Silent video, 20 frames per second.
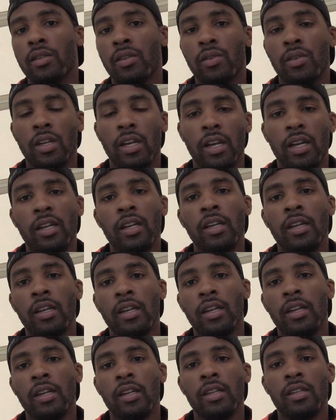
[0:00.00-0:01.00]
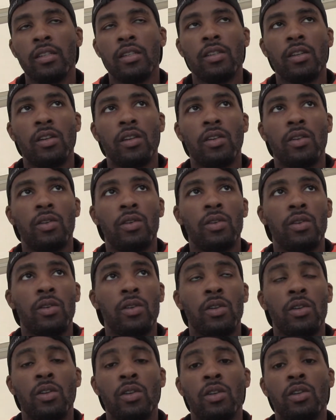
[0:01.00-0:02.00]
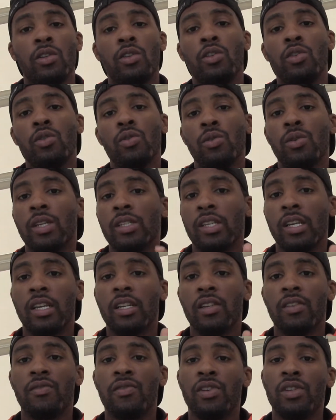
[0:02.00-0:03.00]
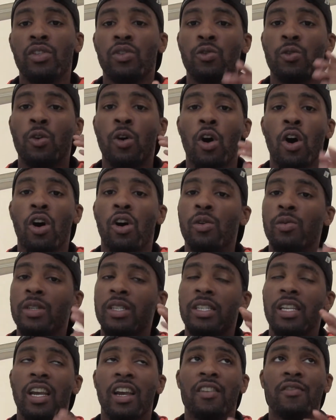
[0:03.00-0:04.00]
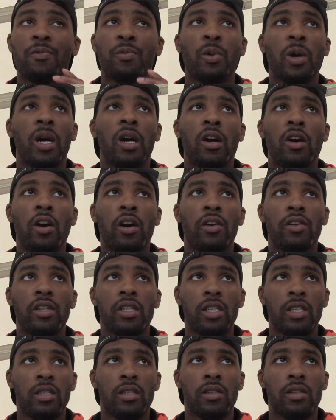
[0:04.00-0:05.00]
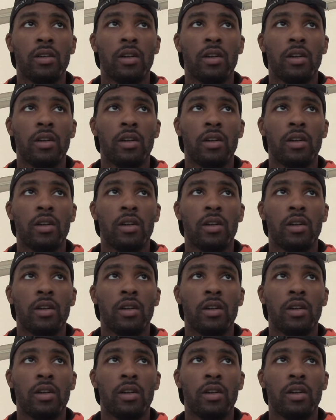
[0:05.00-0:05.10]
Okay, so you as an individual always have priorities.